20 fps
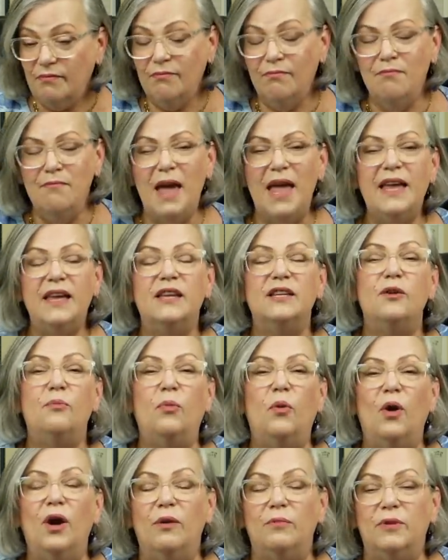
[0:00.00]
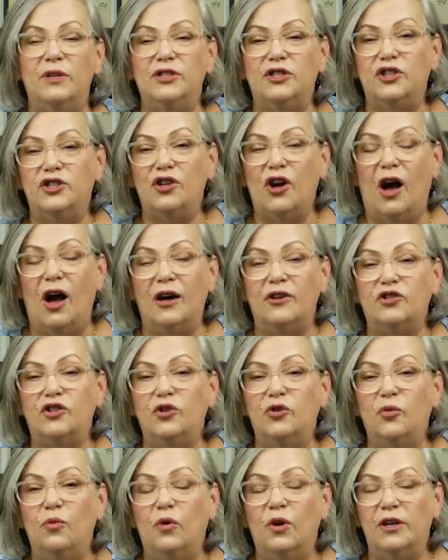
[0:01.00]
make an appointment to talk
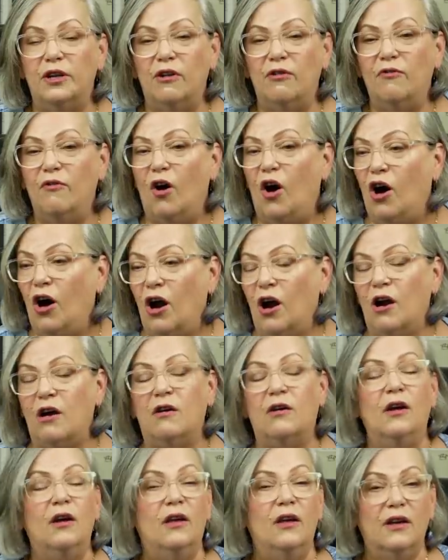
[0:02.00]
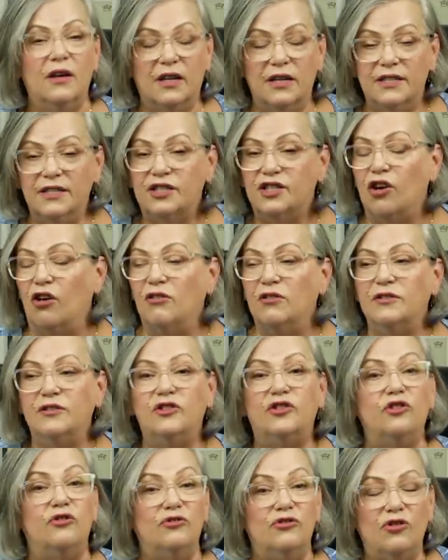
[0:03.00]
to one of our
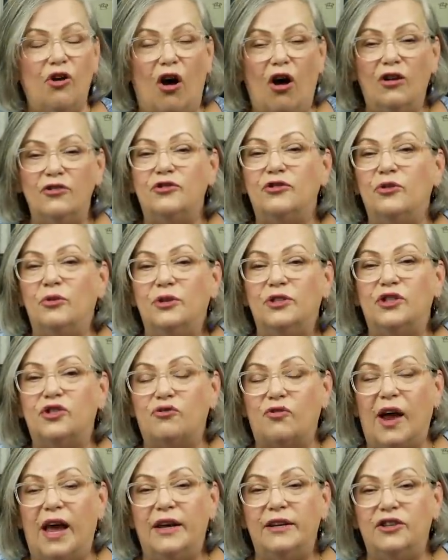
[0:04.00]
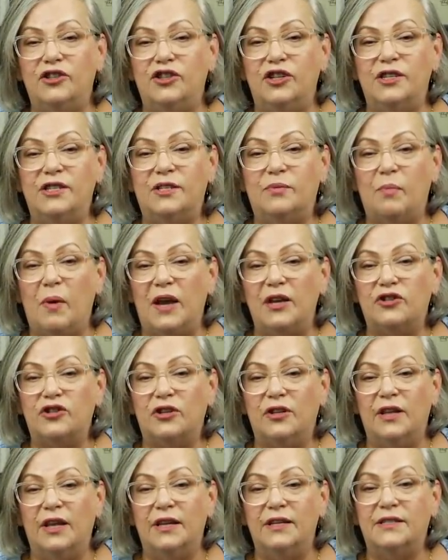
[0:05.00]
consultants who's also a strategy
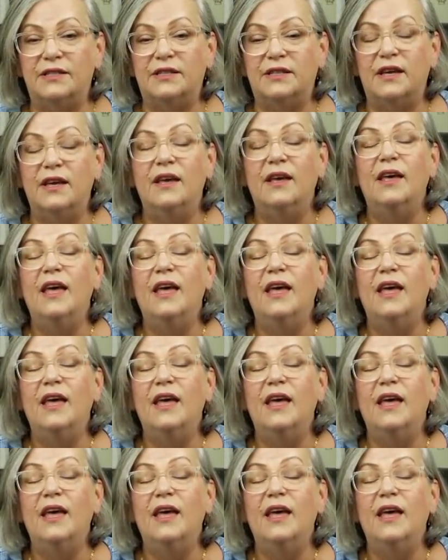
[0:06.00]
specialist.